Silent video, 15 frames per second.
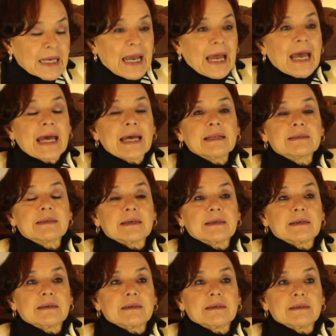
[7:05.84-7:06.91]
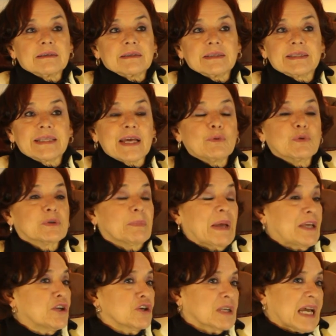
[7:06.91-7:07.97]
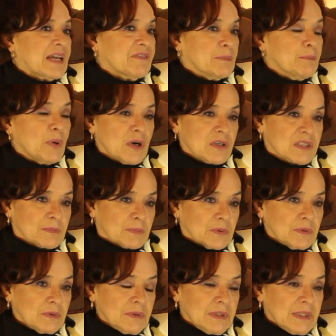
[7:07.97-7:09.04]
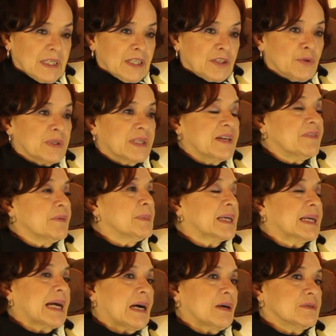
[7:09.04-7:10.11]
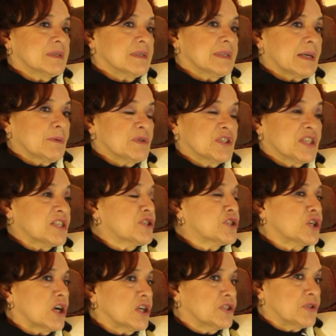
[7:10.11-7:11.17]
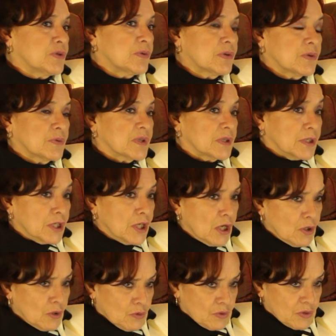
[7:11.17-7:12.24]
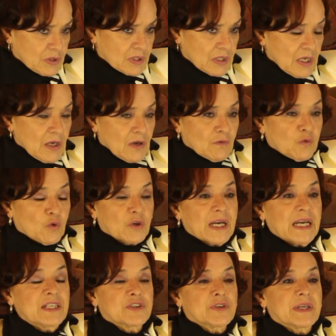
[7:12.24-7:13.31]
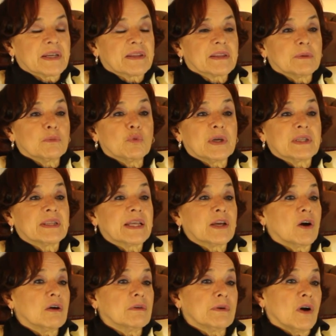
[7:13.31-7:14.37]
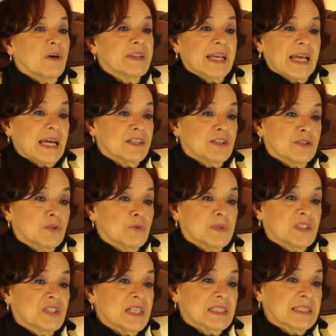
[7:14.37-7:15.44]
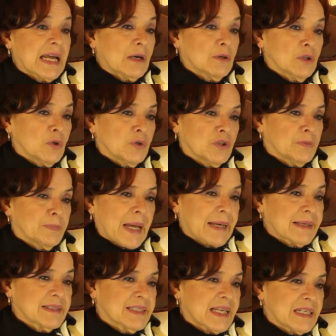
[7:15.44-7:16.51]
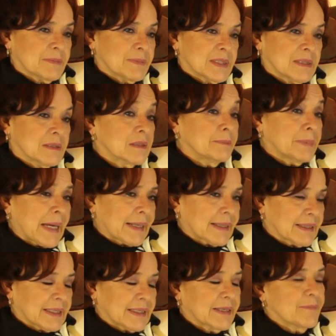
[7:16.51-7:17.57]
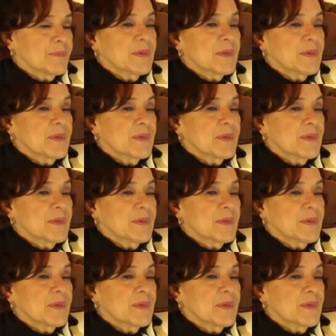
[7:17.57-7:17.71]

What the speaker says: And they would make your life impossible. You'd give them accounts and they would just charge you through the nose for entering them when all they had to do was just download your bank statements into BankLink.